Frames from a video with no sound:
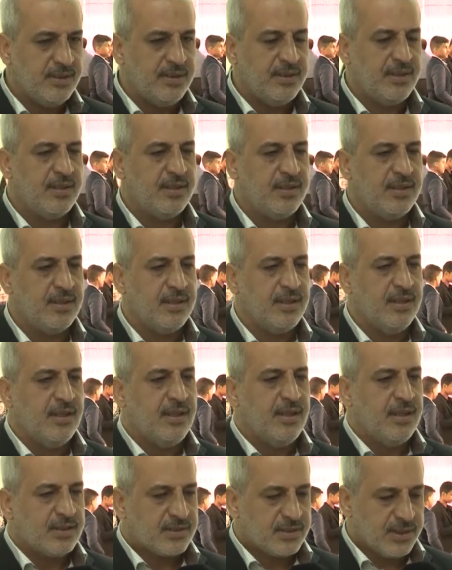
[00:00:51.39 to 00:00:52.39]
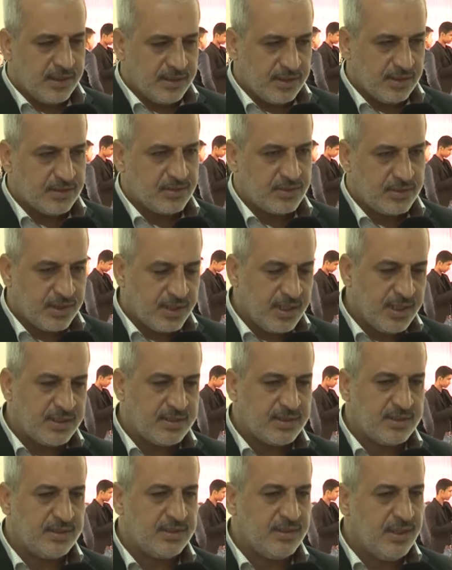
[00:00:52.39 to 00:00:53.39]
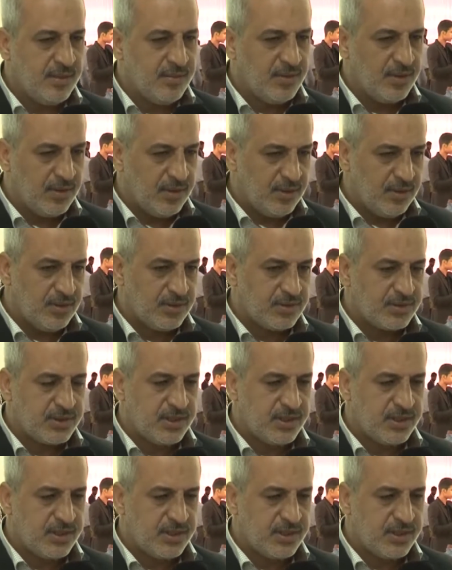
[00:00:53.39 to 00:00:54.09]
This effort is truly admired and the work